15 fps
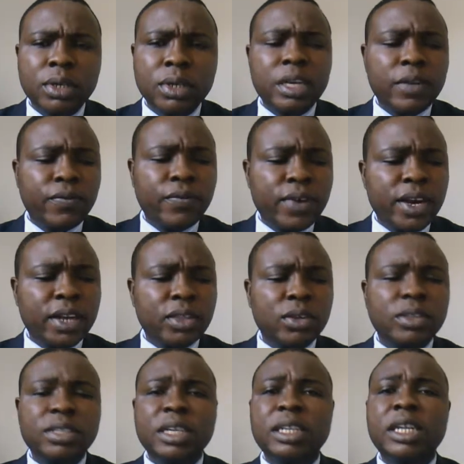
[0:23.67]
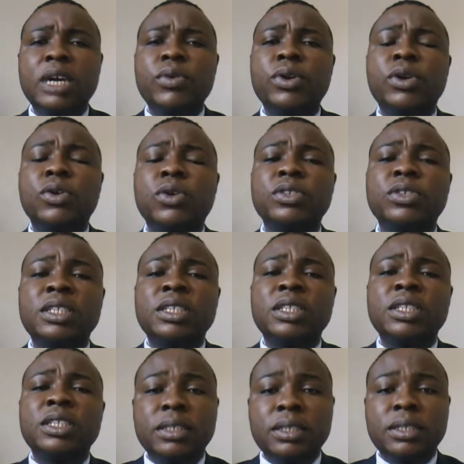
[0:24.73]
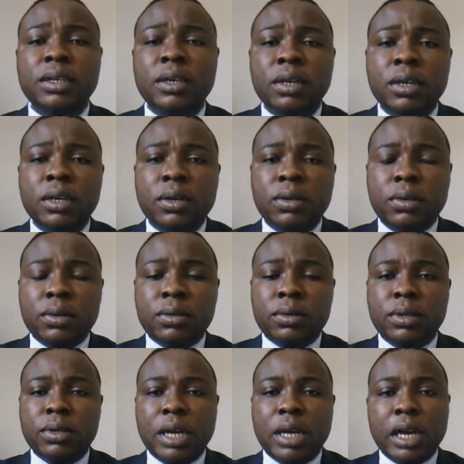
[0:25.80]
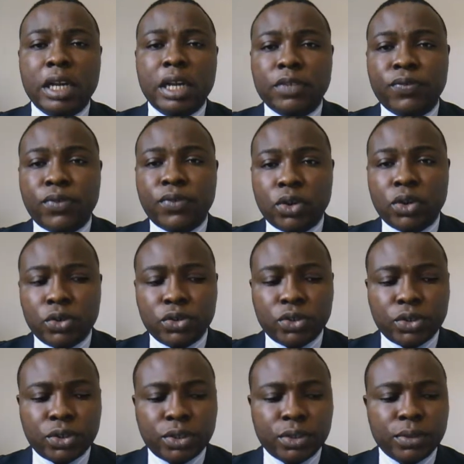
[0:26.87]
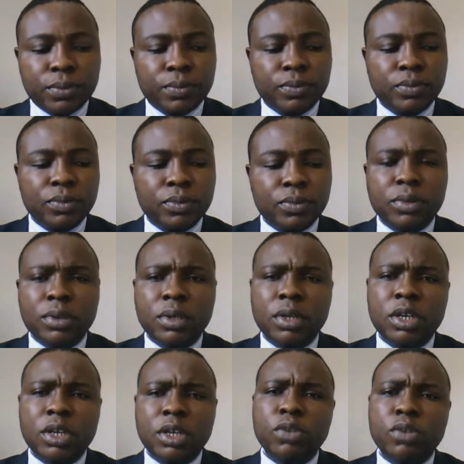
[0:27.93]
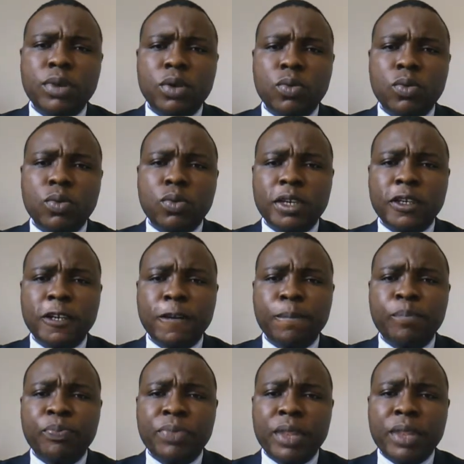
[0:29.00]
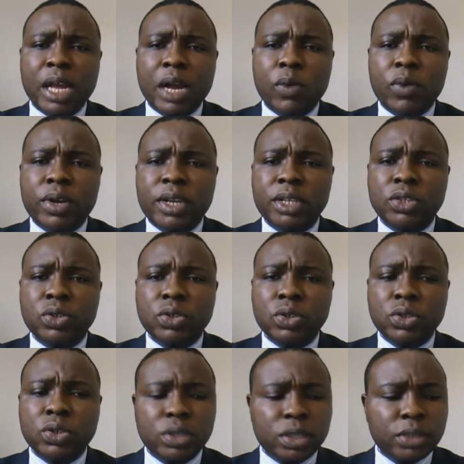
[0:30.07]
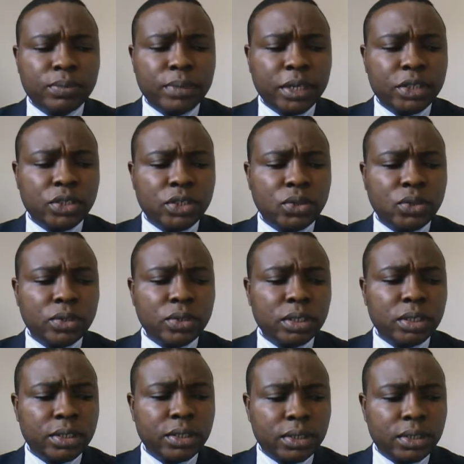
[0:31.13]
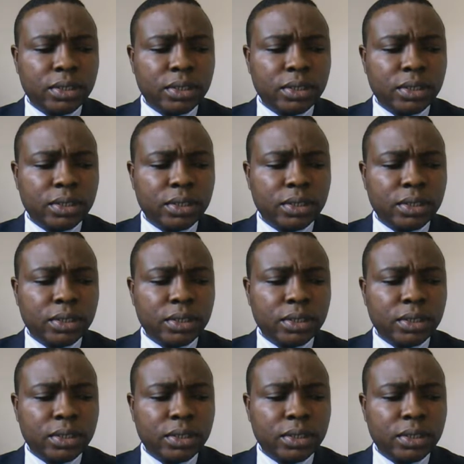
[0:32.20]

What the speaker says: The factors that I will consider are as follows. Number one, I will need to know my students,